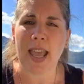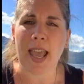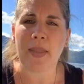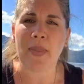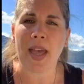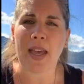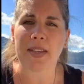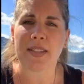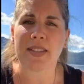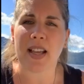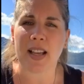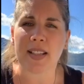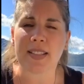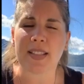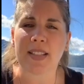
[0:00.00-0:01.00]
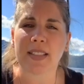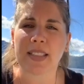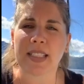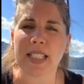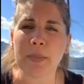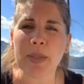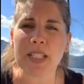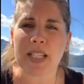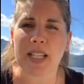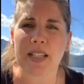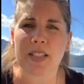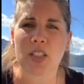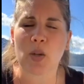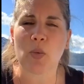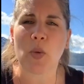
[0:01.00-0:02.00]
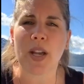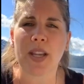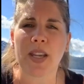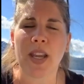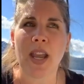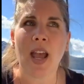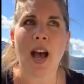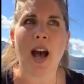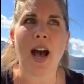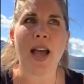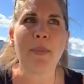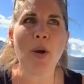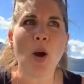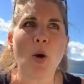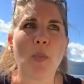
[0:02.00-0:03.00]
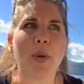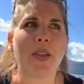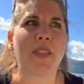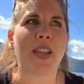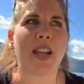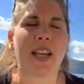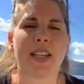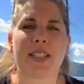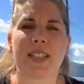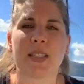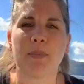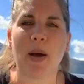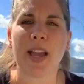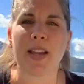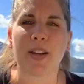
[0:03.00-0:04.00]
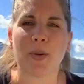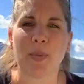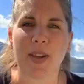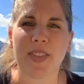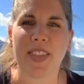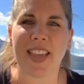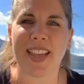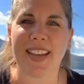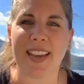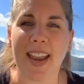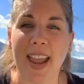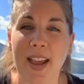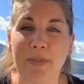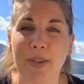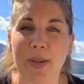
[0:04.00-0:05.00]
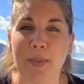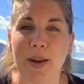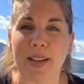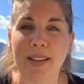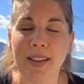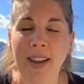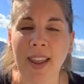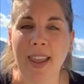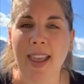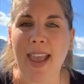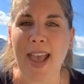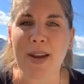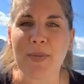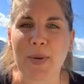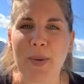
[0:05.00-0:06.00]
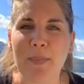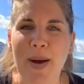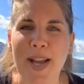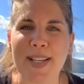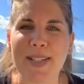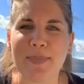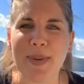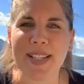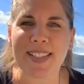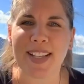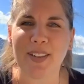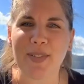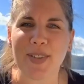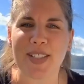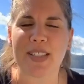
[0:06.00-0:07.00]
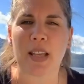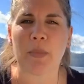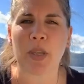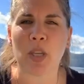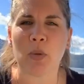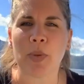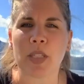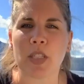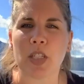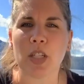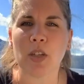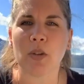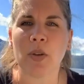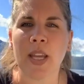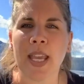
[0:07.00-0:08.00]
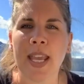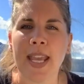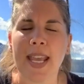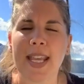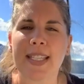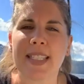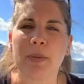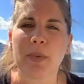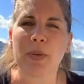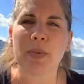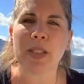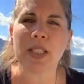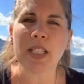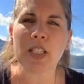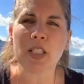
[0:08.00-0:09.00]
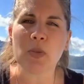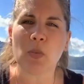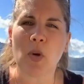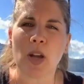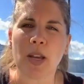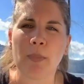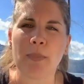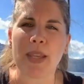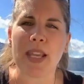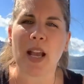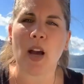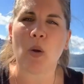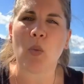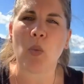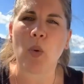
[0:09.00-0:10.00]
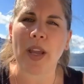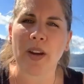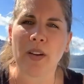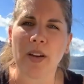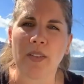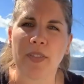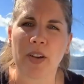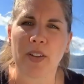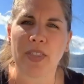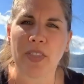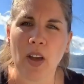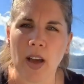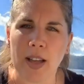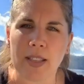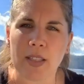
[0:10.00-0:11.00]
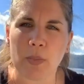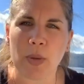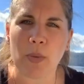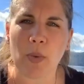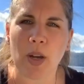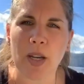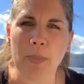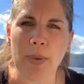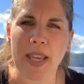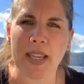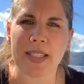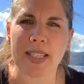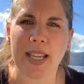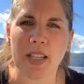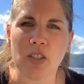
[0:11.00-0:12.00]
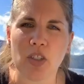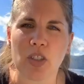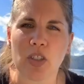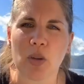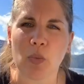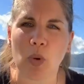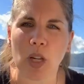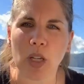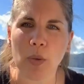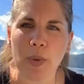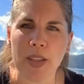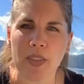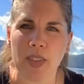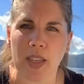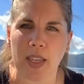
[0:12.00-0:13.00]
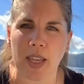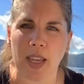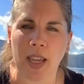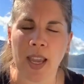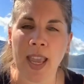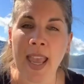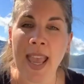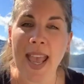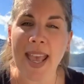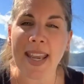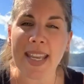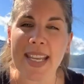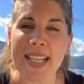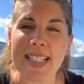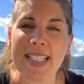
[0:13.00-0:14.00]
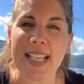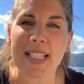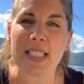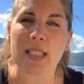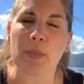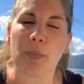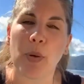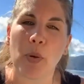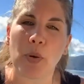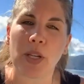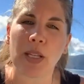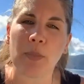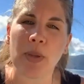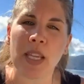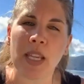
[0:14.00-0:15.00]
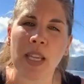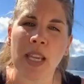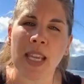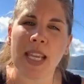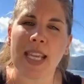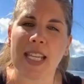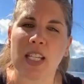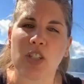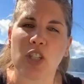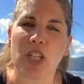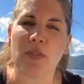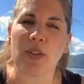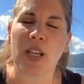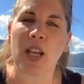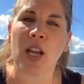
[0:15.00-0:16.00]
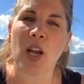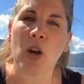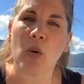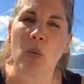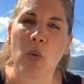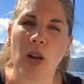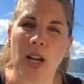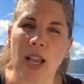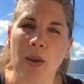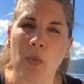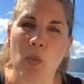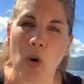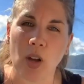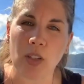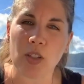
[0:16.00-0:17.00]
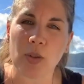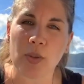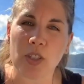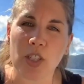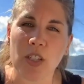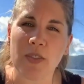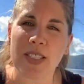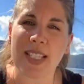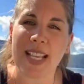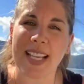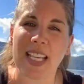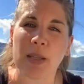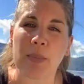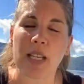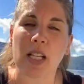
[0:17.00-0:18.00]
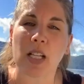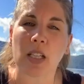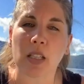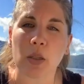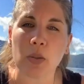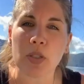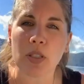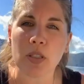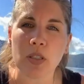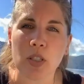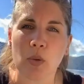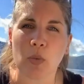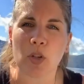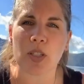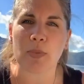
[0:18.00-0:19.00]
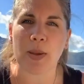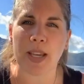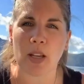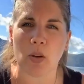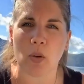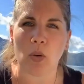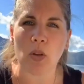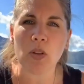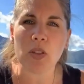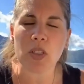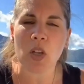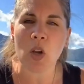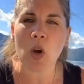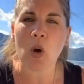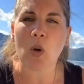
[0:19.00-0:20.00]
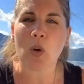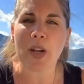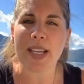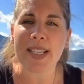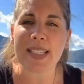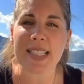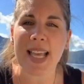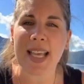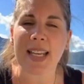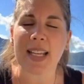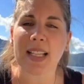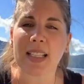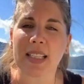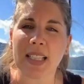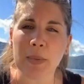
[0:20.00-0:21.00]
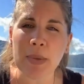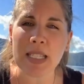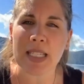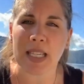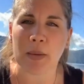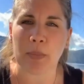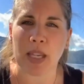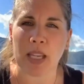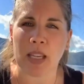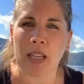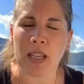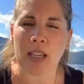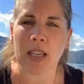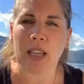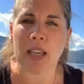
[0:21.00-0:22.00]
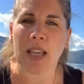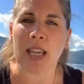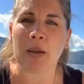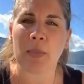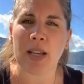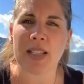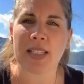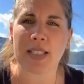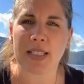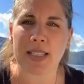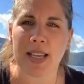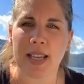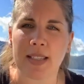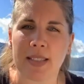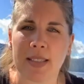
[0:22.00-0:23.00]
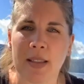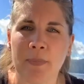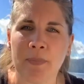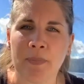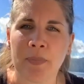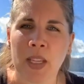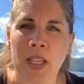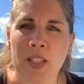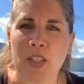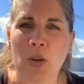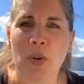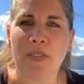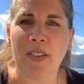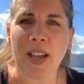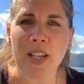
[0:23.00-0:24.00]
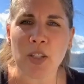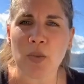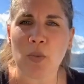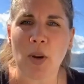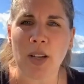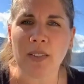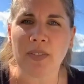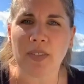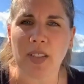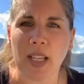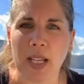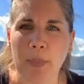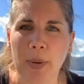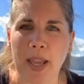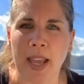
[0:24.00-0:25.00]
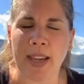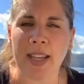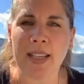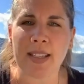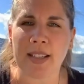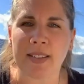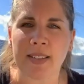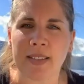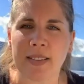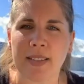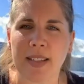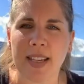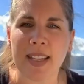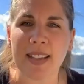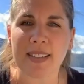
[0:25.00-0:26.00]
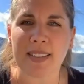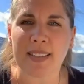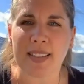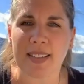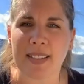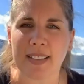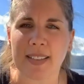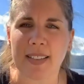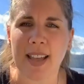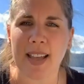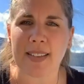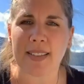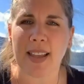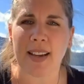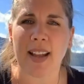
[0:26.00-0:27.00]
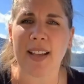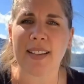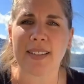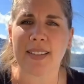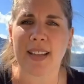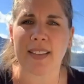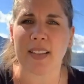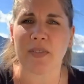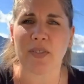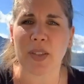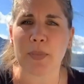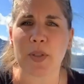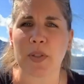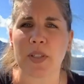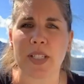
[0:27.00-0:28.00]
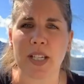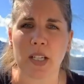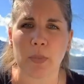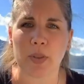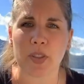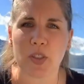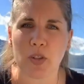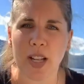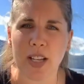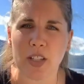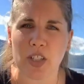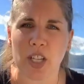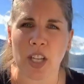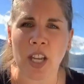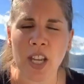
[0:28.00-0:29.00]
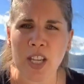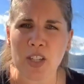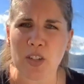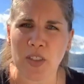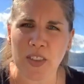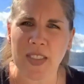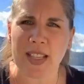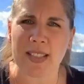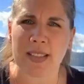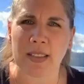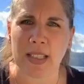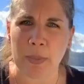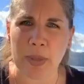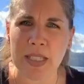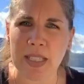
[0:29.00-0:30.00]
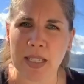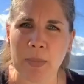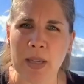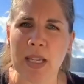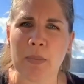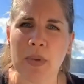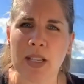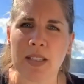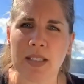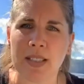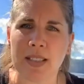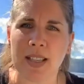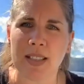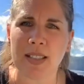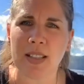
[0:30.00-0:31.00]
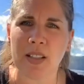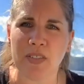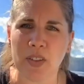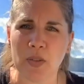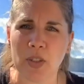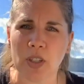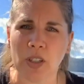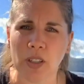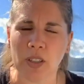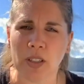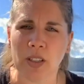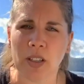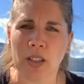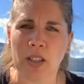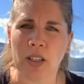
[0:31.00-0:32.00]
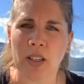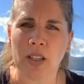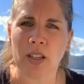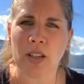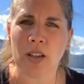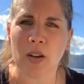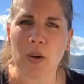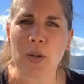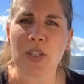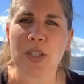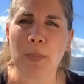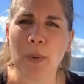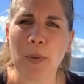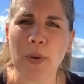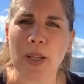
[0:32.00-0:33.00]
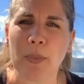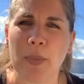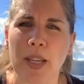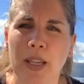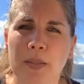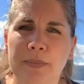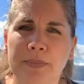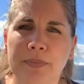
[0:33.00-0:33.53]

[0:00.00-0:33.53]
And that does limit us. So what I'm hoping that I inspire within everyone and remind myself, because I'm human too, is that we really just want to be aware of our thoughts. We want to pay attention to what are we thinking, and is that supporting me in achieving what I want to achieve? Is that getting me closer towards my goals, or is that limiting me in my success? So if I do one flip and it isn't a success, and I decide that flips are a terrible strategy, do you think that's limiting me in my success in the future or supporting me?